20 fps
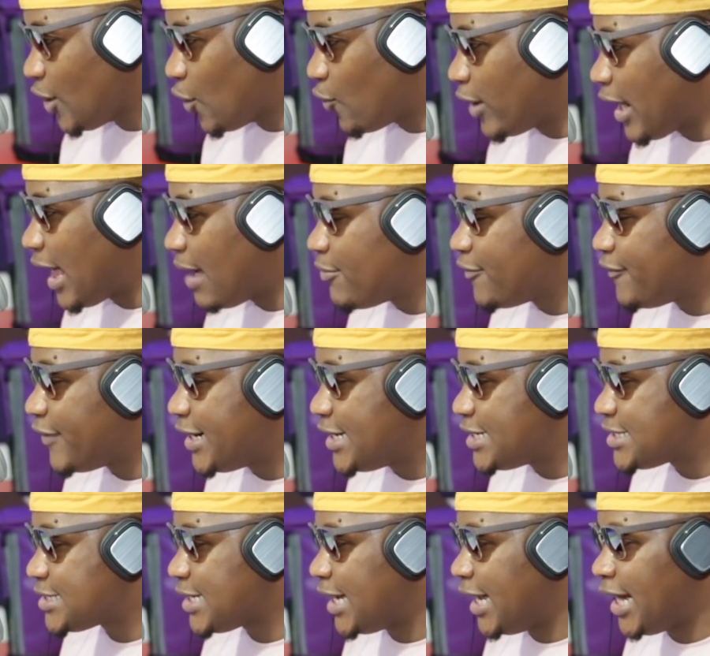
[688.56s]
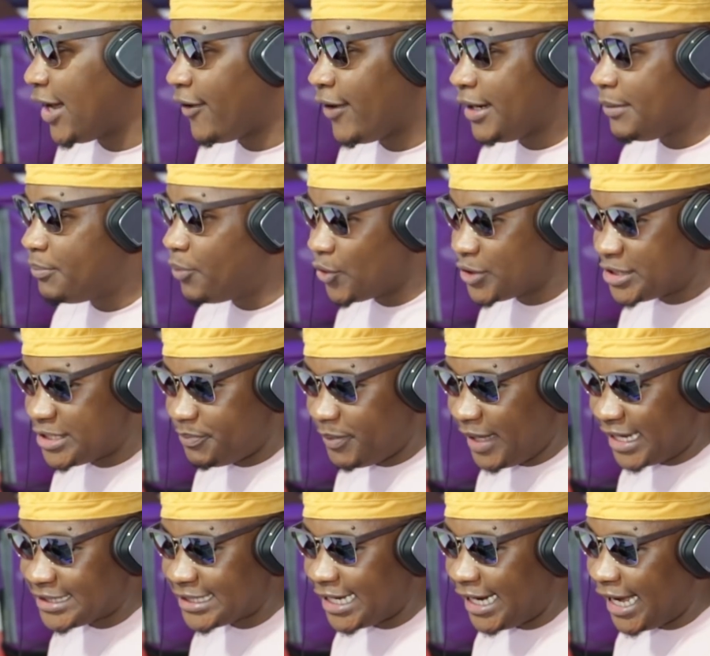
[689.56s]
collab Vanessa na walipost
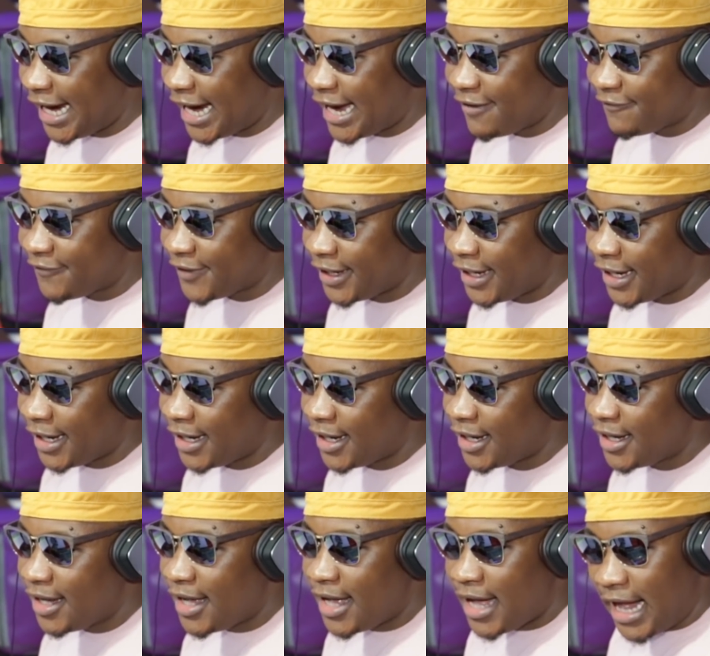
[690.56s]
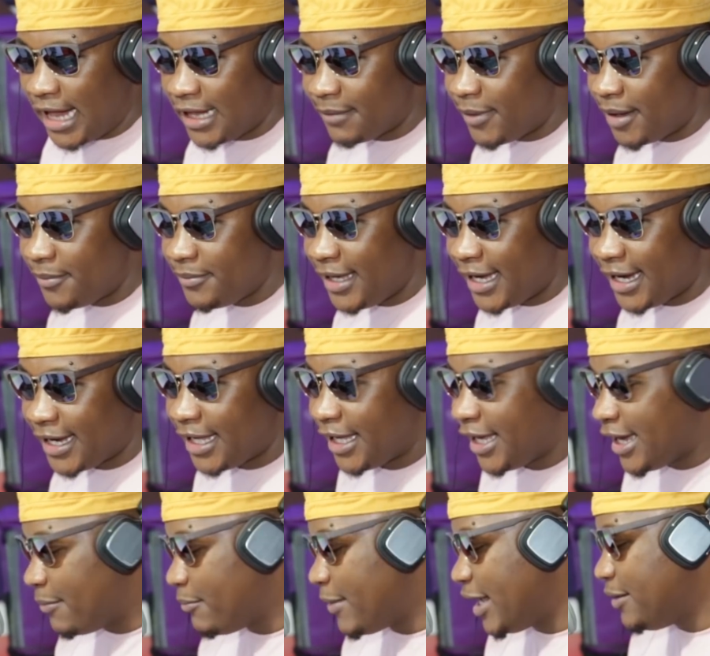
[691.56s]
pia hata ile cover ya album yake
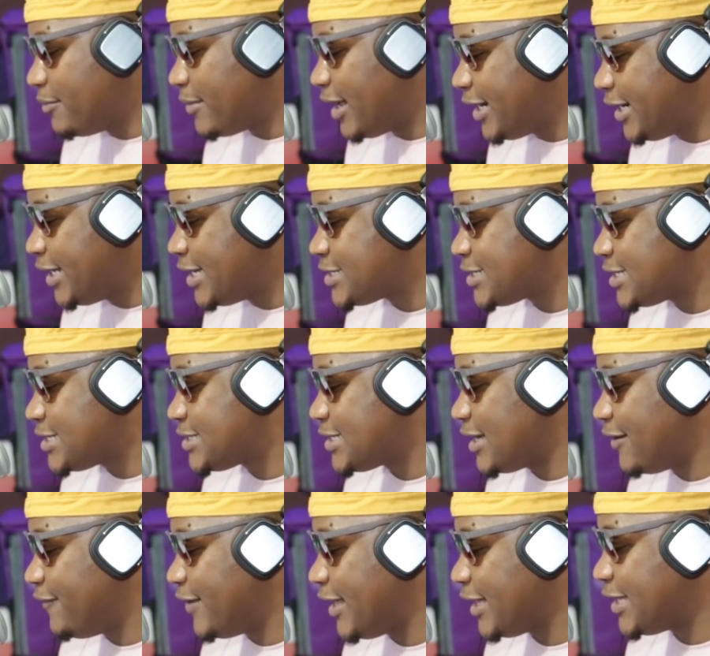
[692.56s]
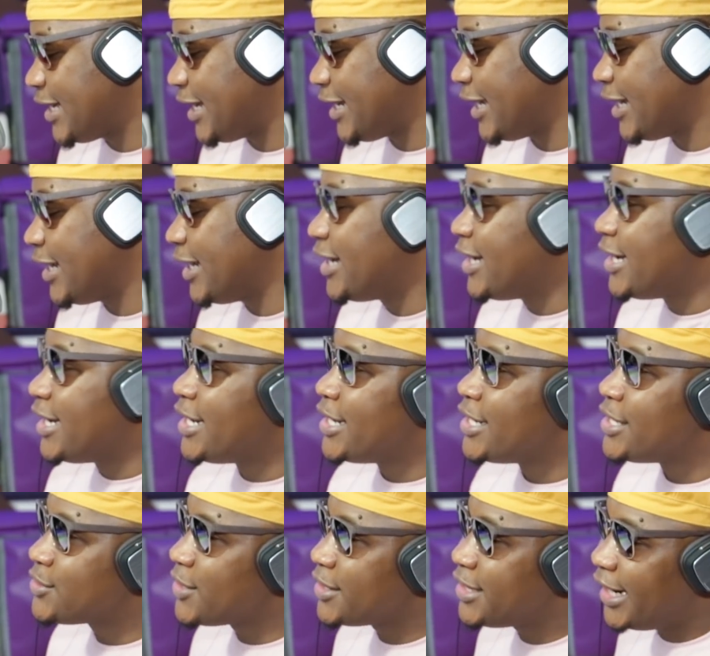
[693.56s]
ya Money Mondays and stuff like that yeah
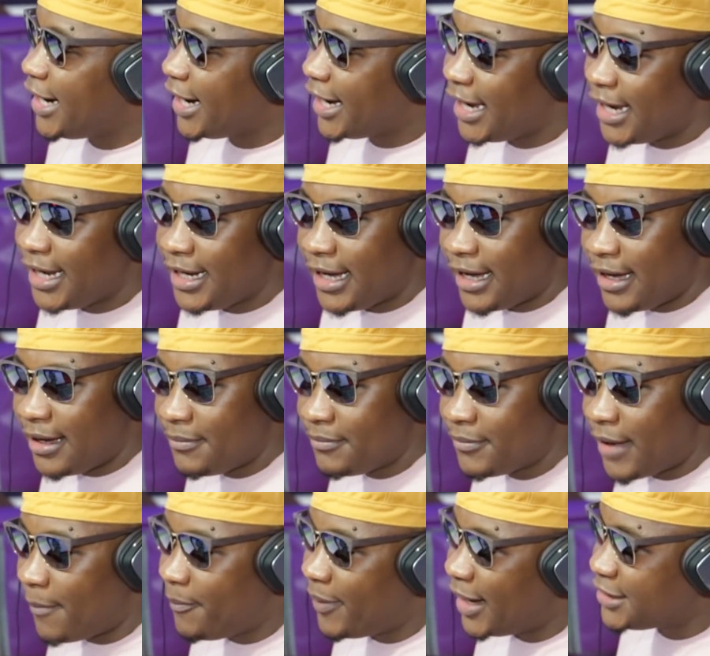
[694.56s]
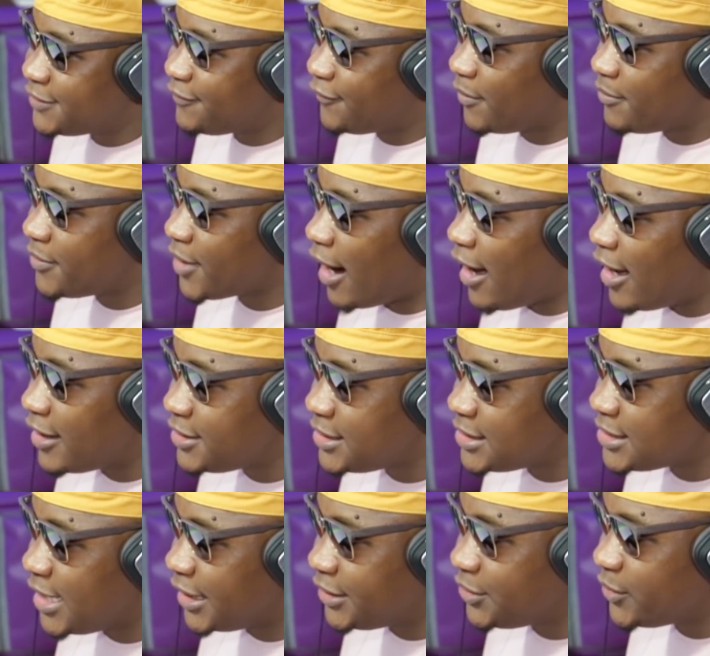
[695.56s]
so then again um, apart from the
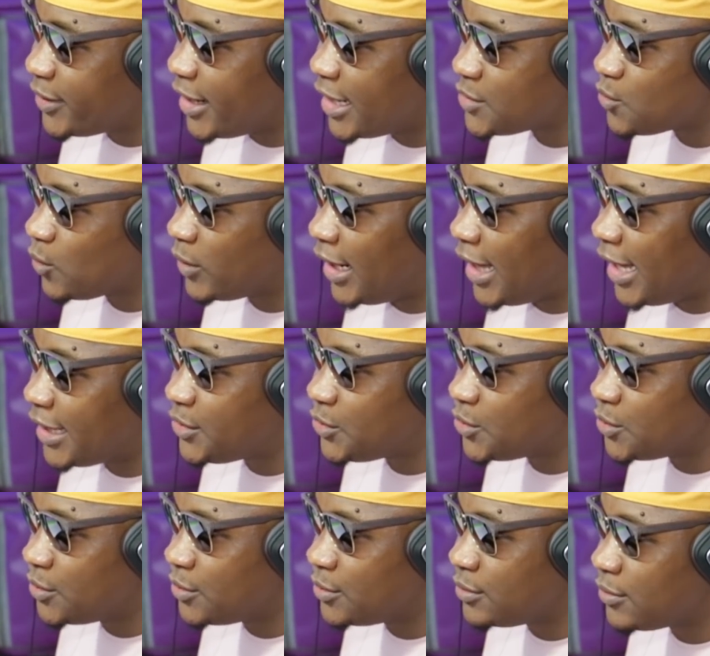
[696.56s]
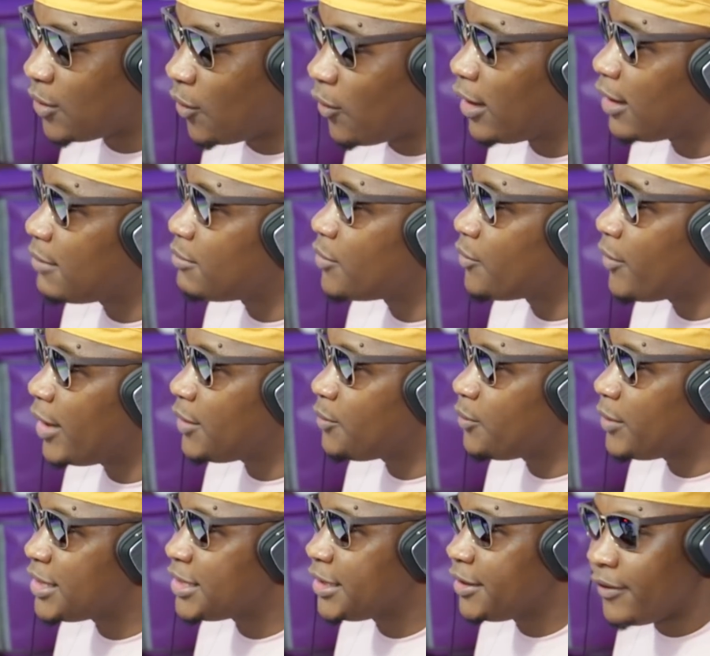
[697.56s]
artists that you guys would like to collaborate
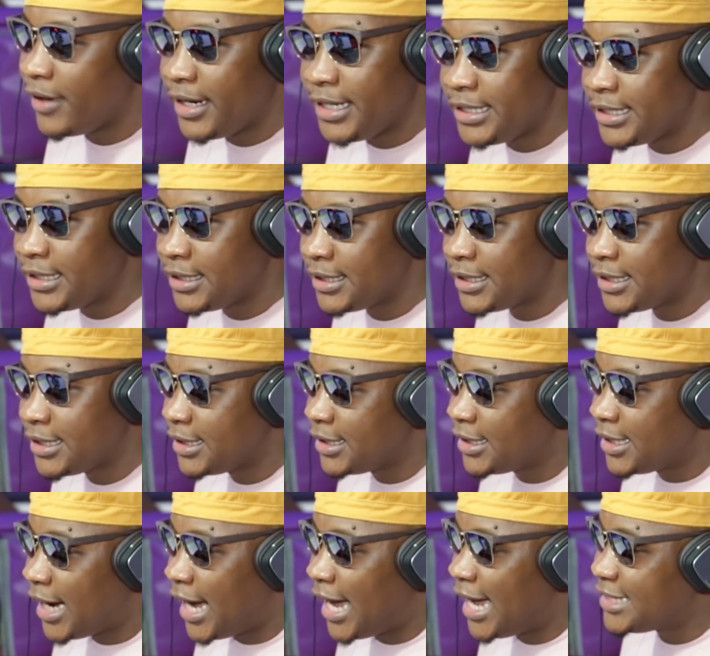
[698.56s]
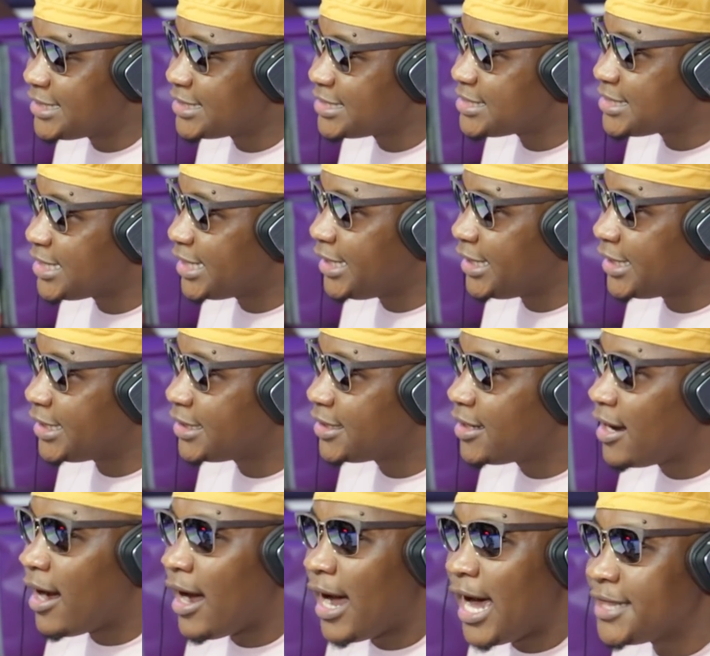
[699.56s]
with here in uh, Tanzania
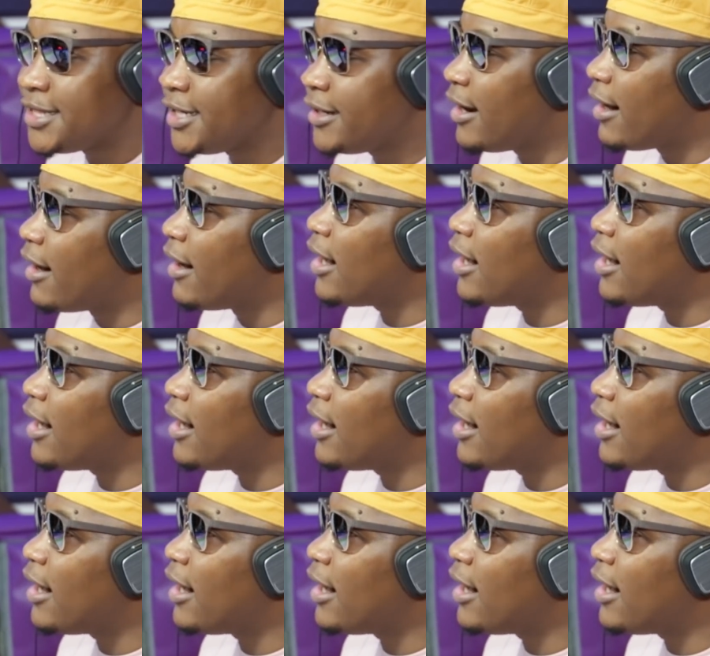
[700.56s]
and then I